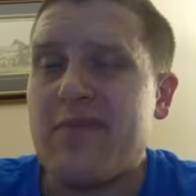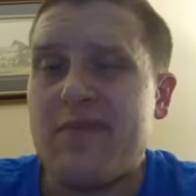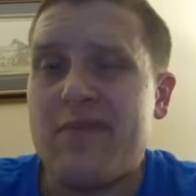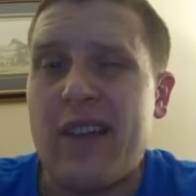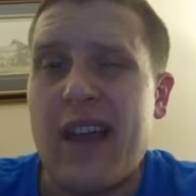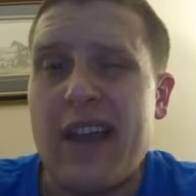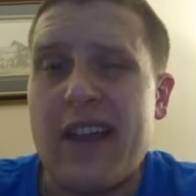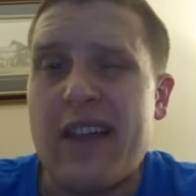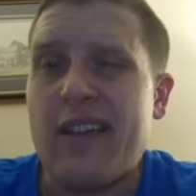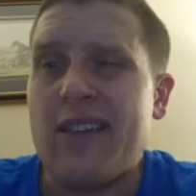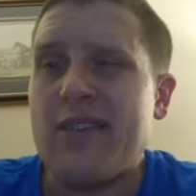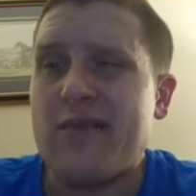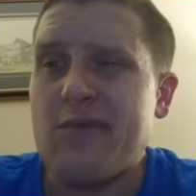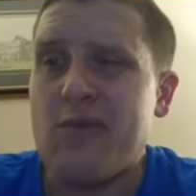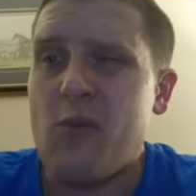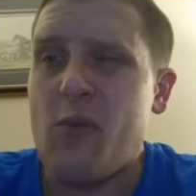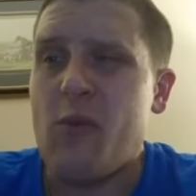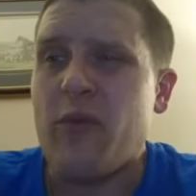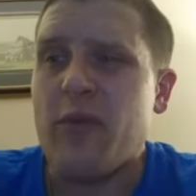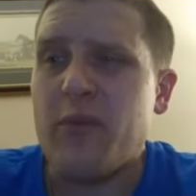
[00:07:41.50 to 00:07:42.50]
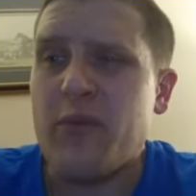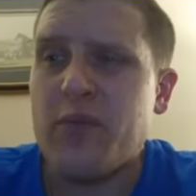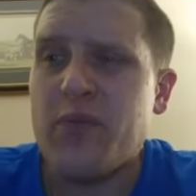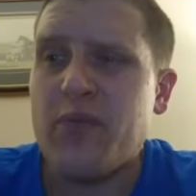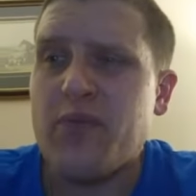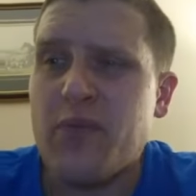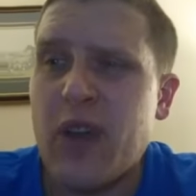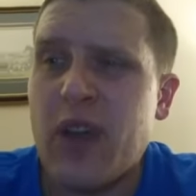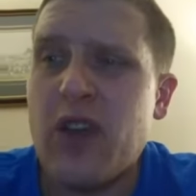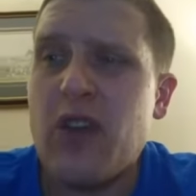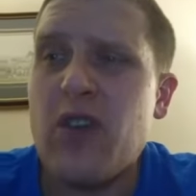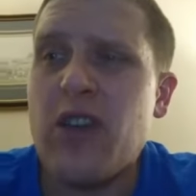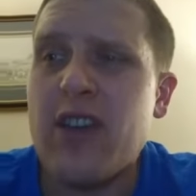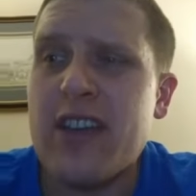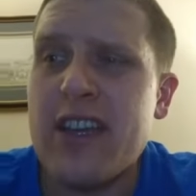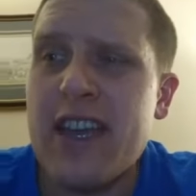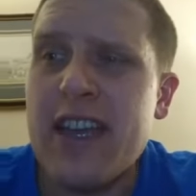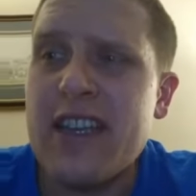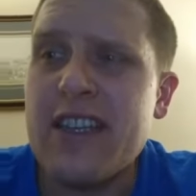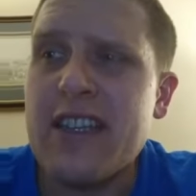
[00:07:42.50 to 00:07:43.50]
like you can
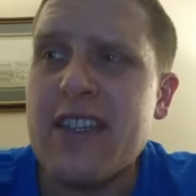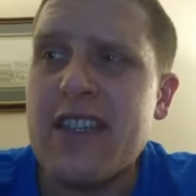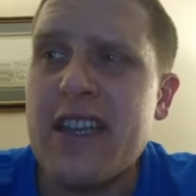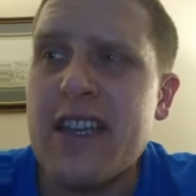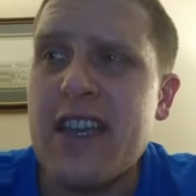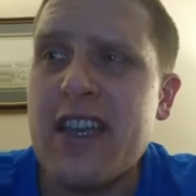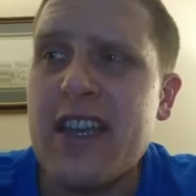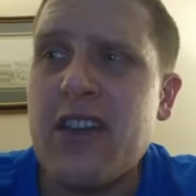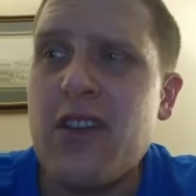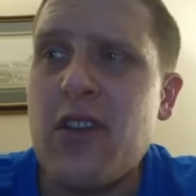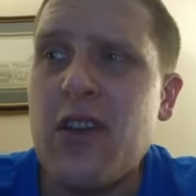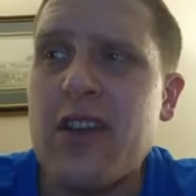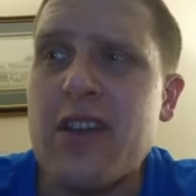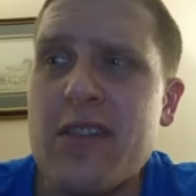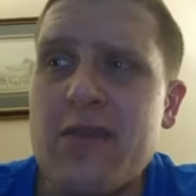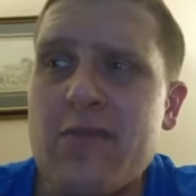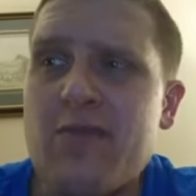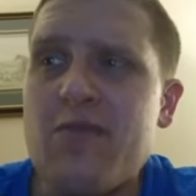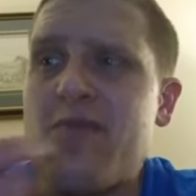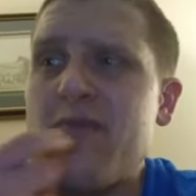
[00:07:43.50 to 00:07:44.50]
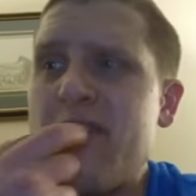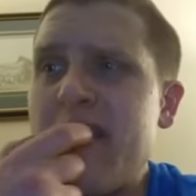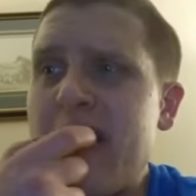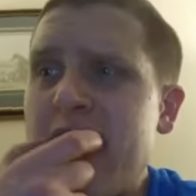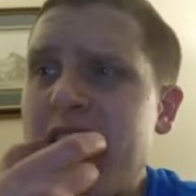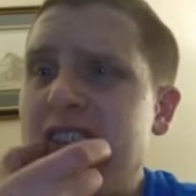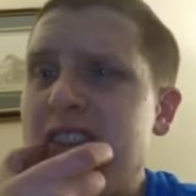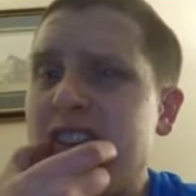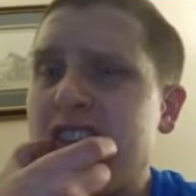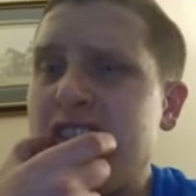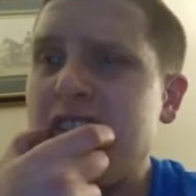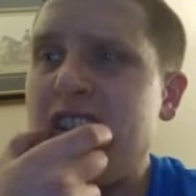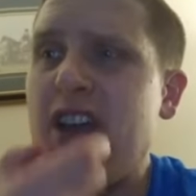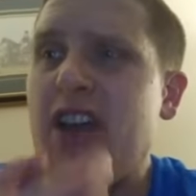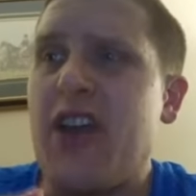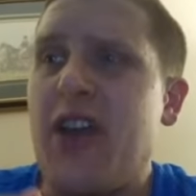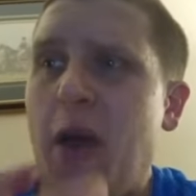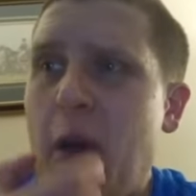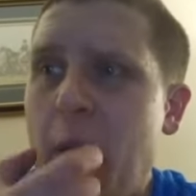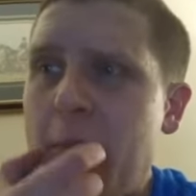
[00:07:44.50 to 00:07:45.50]
taste it, like you can taste this
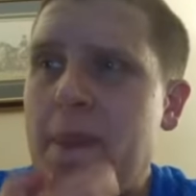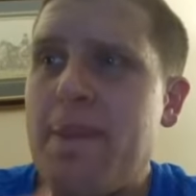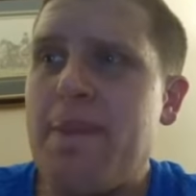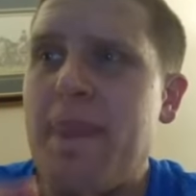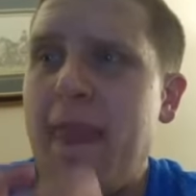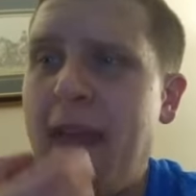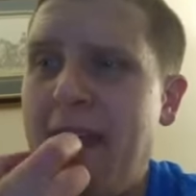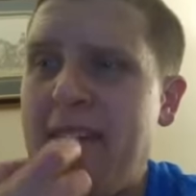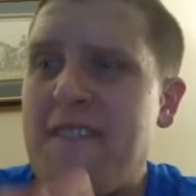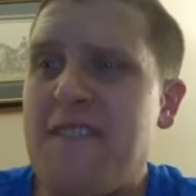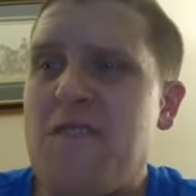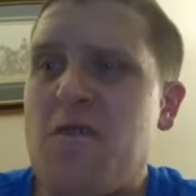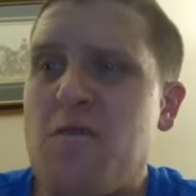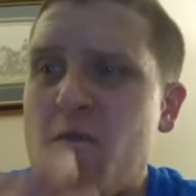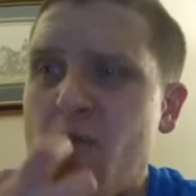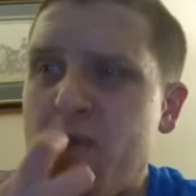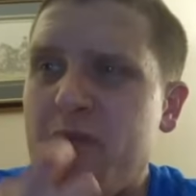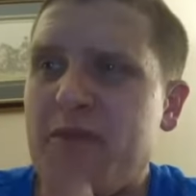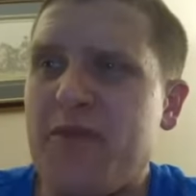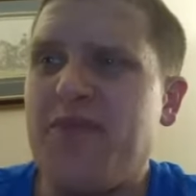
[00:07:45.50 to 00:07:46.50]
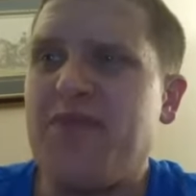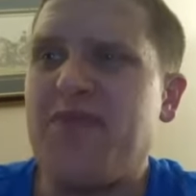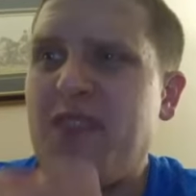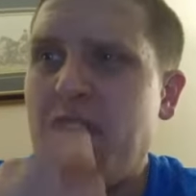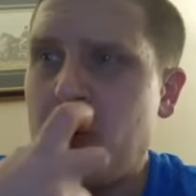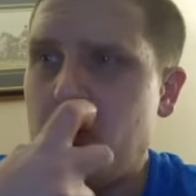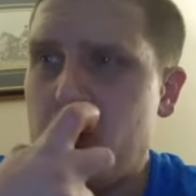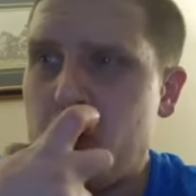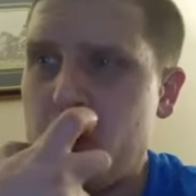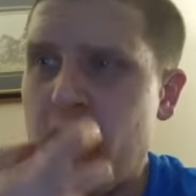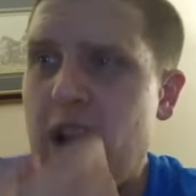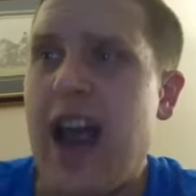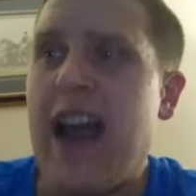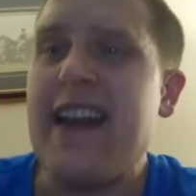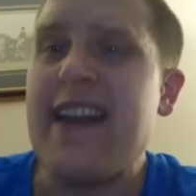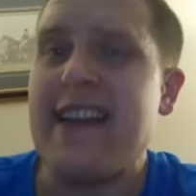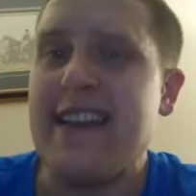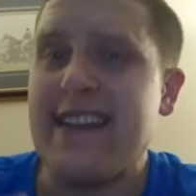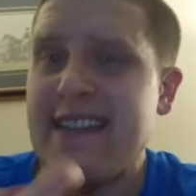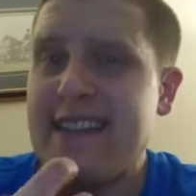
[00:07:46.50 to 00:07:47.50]
like
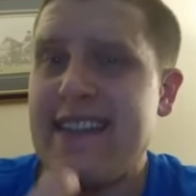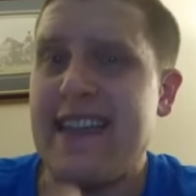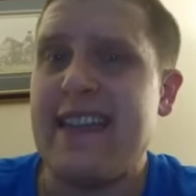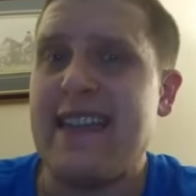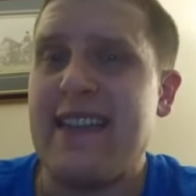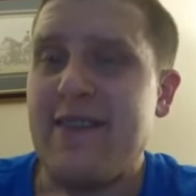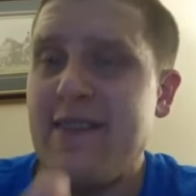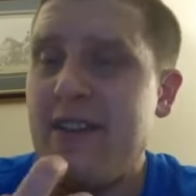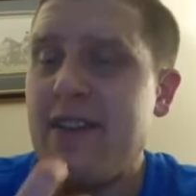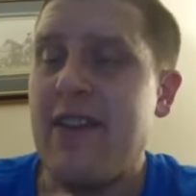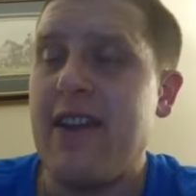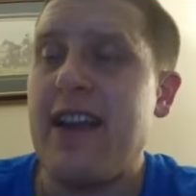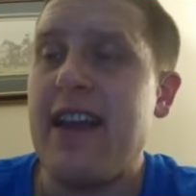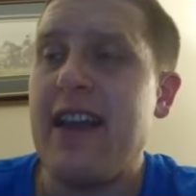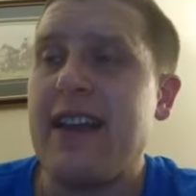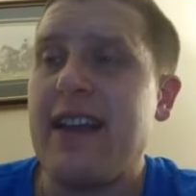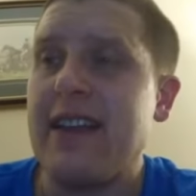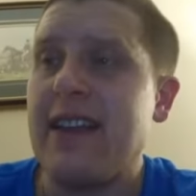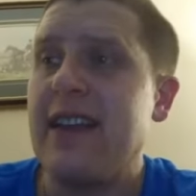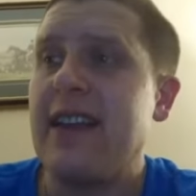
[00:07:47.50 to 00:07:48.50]
dryness at the very end.